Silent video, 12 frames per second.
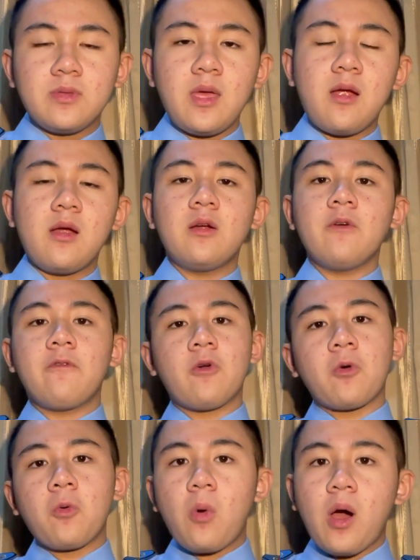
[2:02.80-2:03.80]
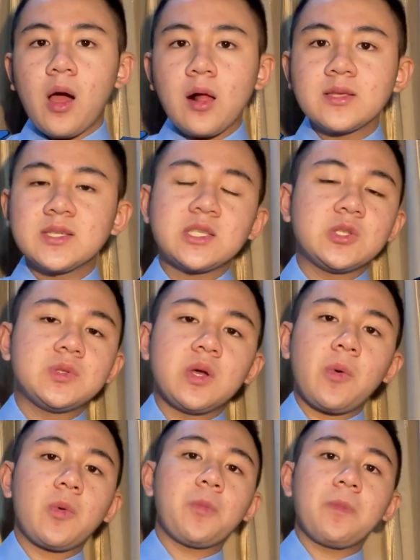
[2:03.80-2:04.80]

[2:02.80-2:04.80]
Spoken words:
there for a while just to download